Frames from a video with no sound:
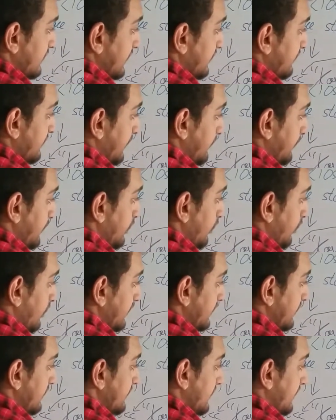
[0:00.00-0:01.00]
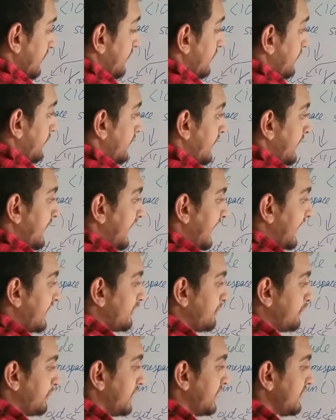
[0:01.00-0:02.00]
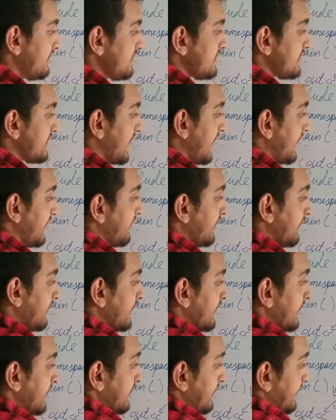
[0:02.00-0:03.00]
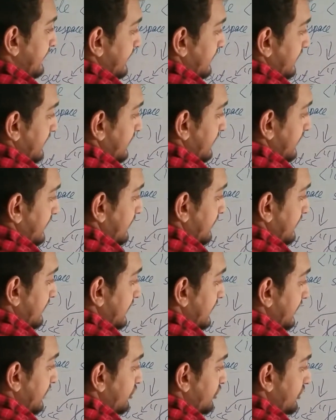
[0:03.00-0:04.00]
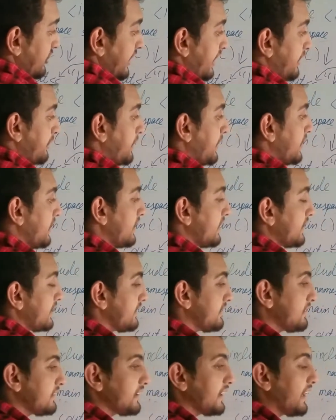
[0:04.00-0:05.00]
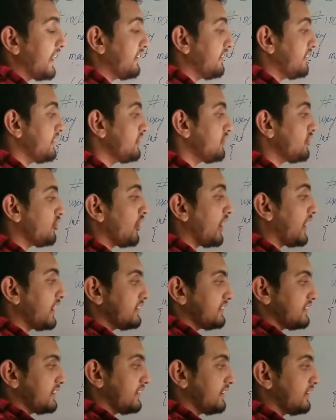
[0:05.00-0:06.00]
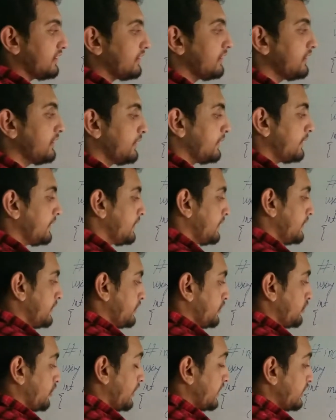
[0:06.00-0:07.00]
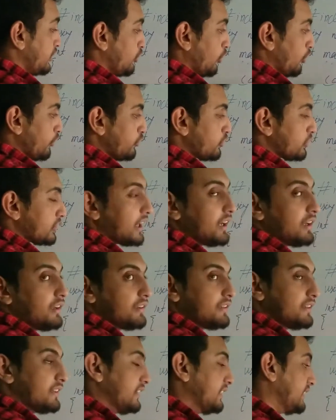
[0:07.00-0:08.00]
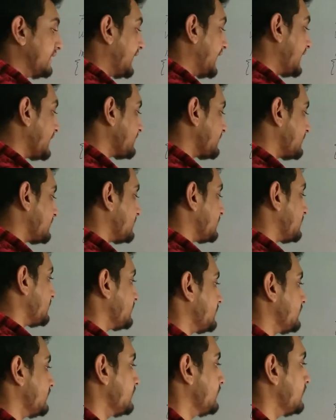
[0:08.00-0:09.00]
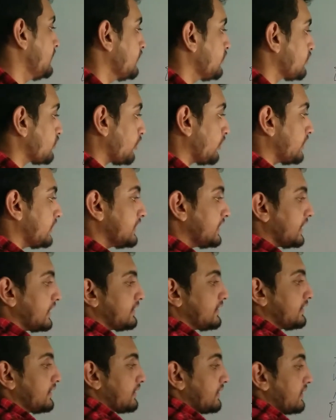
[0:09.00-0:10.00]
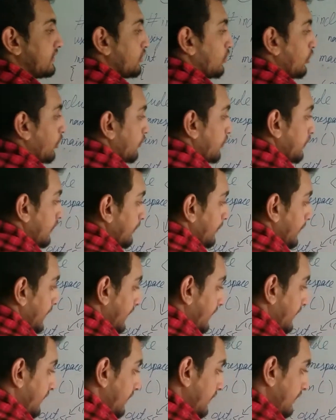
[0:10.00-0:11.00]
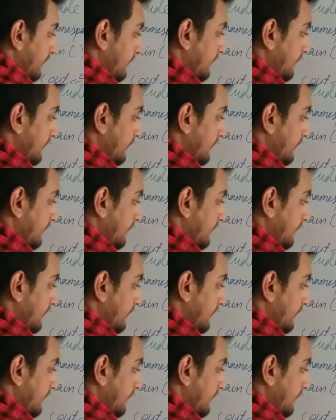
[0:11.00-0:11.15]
semicolon is here, it means that this statement is ended right there. So it goes to the next, so it doesn't go from here,